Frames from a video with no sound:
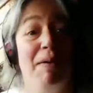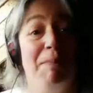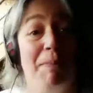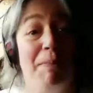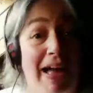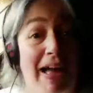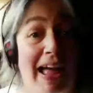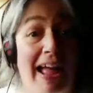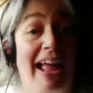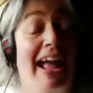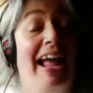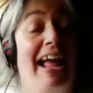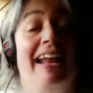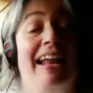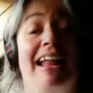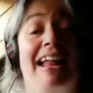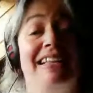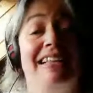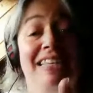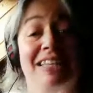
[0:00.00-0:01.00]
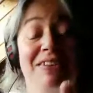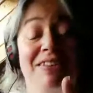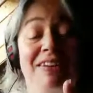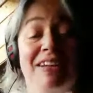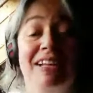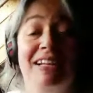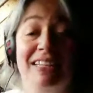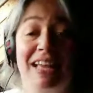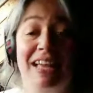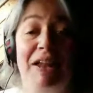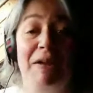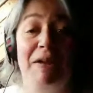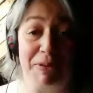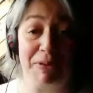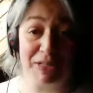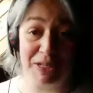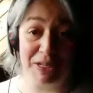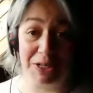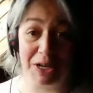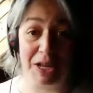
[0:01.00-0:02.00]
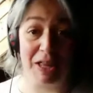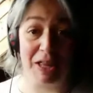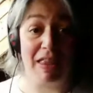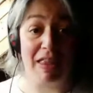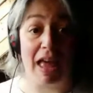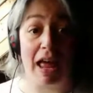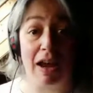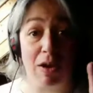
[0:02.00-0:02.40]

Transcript: But that's a unique selling position that